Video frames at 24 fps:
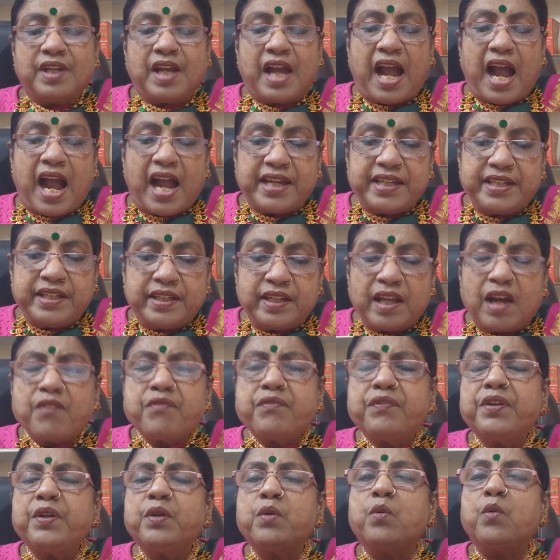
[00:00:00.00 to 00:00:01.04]
I
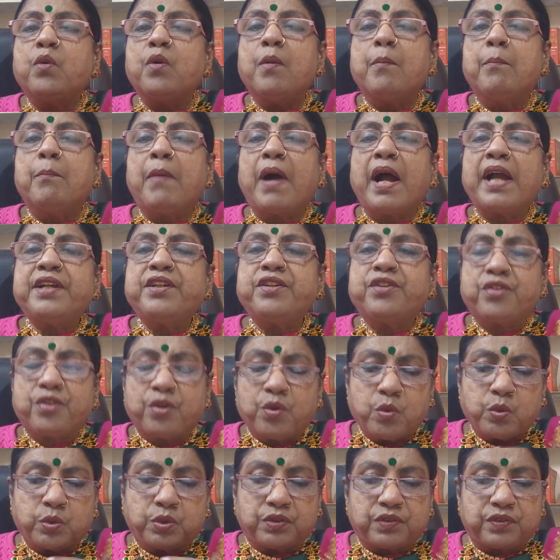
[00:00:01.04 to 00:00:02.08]
love you, my
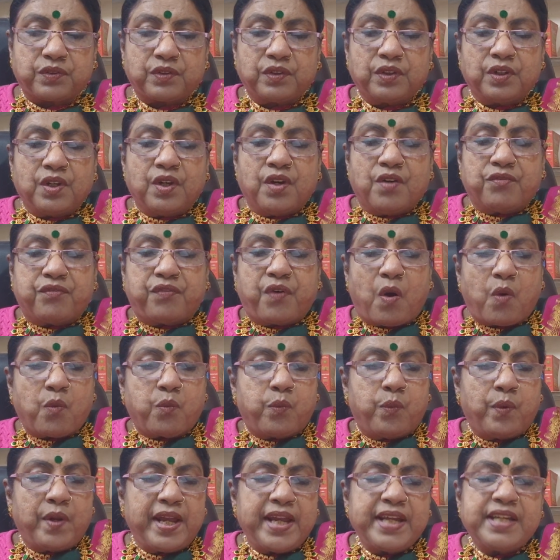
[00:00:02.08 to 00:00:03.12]
truth, for
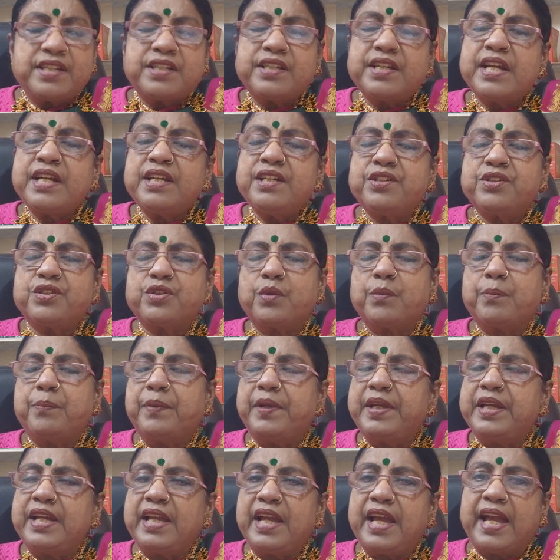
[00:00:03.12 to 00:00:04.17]
waiting to
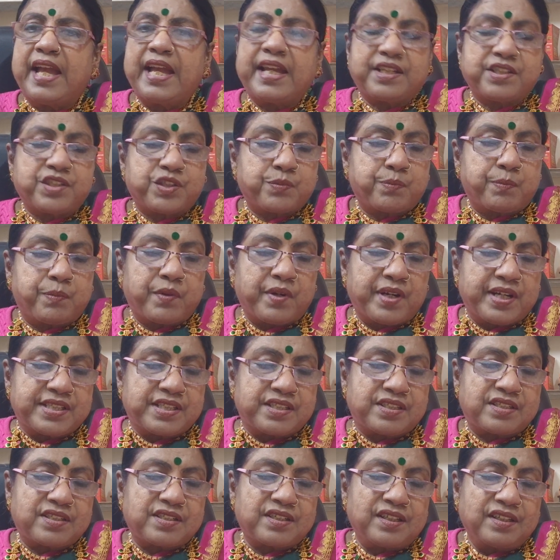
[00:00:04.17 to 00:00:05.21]
be
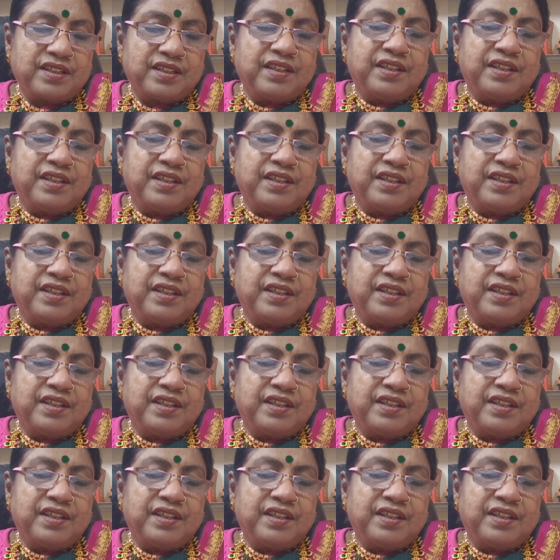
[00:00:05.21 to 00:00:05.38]
expressed.